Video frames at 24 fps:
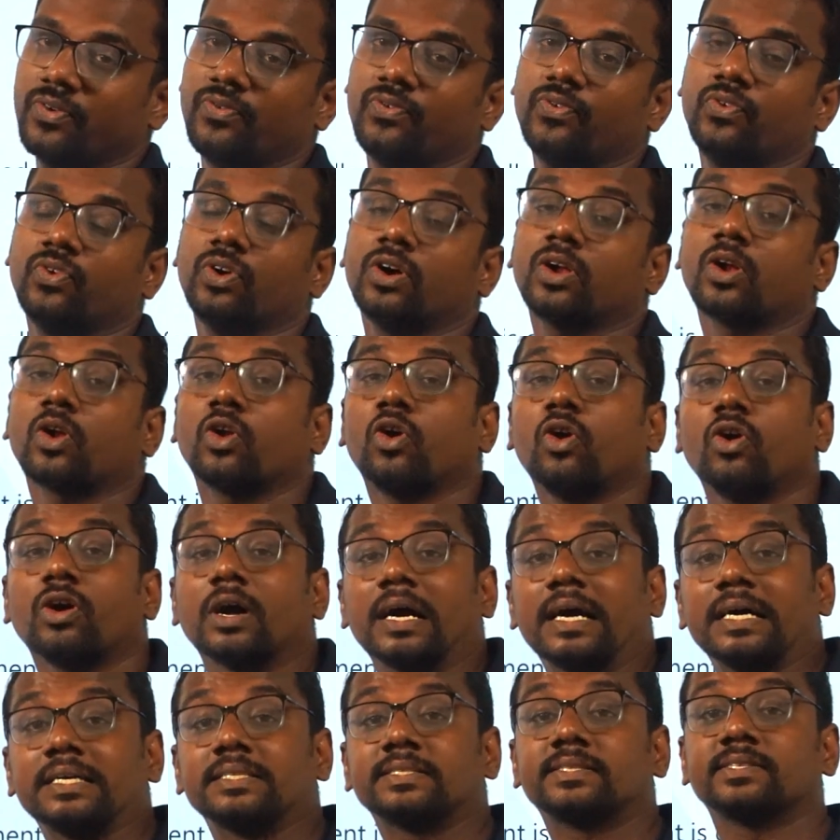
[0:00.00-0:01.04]
of wrong
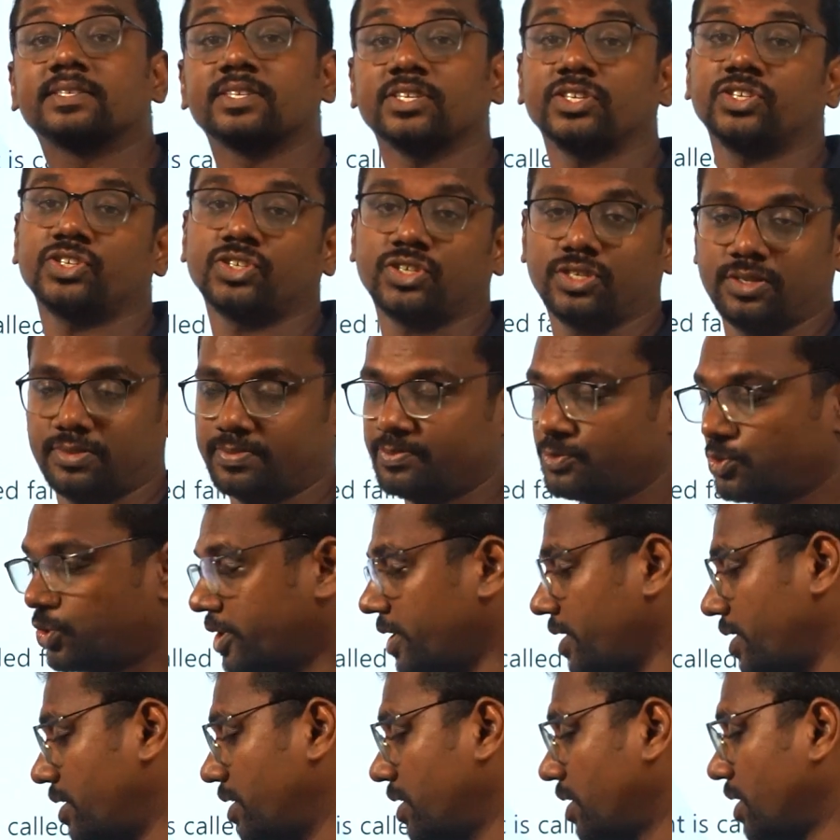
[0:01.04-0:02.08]
assertion.
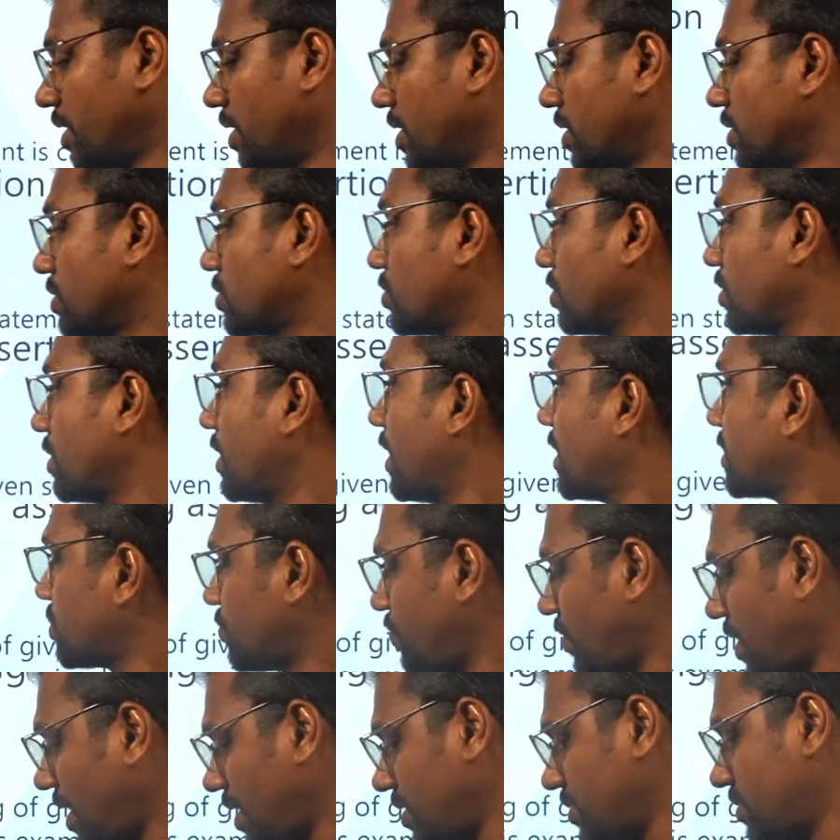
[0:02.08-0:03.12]
Okay, so the next
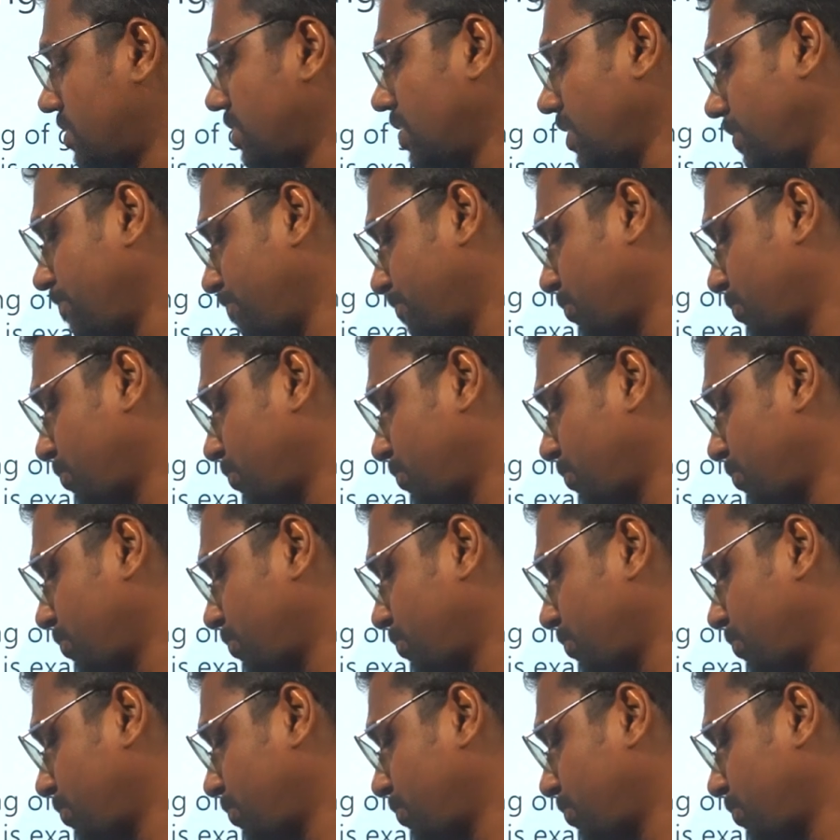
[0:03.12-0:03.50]
fallacy,